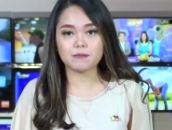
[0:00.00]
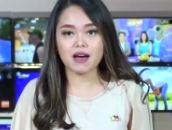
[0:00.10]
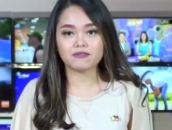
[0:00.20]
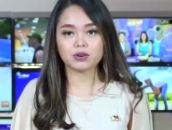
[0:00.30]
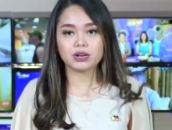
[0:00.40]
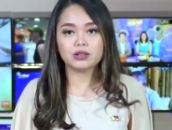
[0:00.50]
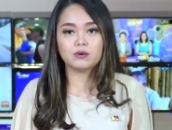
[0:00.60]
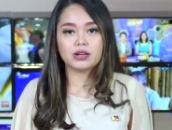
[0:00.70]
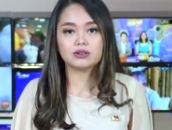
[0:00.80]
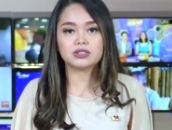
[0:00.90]
came after
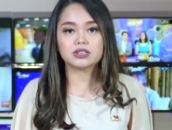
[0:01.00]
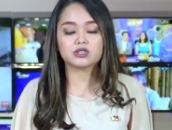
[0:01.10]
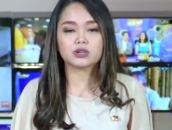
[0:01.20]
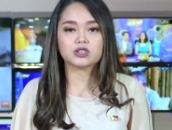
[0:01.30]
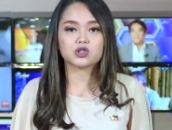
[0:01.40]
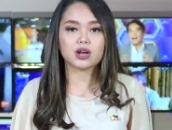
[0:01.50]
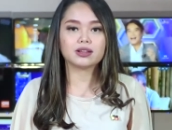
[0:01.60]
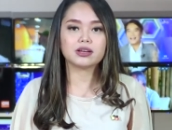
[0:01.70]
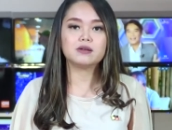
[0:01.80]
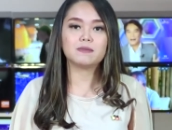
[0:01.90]
Iloilo District
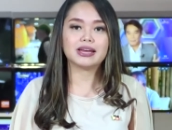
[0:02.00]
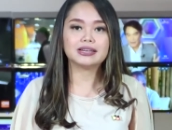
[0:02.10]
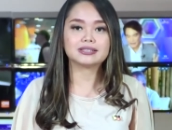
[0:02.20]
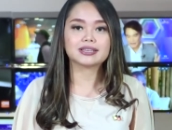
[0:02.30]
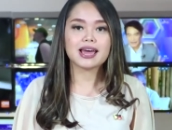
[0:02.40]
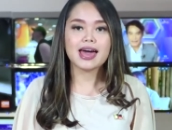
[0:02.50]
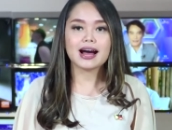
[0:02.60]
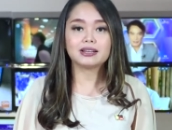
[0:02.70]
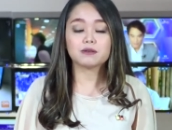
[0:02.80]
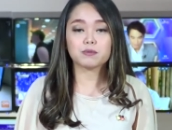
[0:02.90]
jail inmates
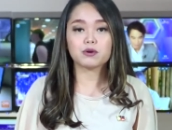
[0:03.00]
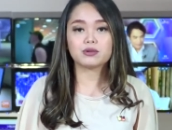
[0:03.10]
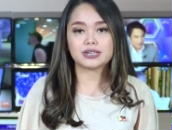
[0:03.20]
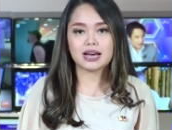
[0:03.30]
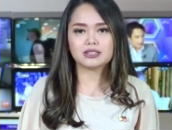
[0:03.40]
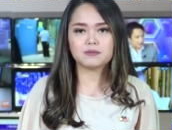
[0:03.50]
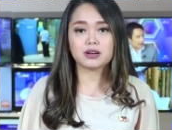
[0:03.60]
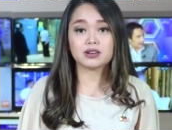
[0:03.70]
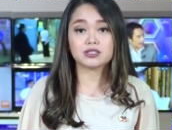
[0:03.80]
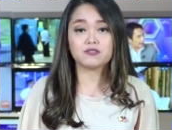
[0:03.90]
held a protest
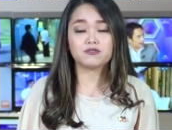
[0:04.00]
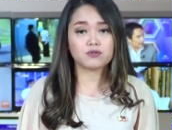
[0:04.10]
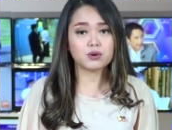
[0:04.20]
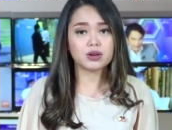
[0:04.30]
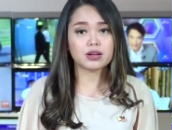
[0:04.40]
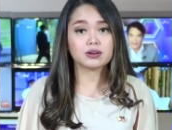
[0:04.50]
because of food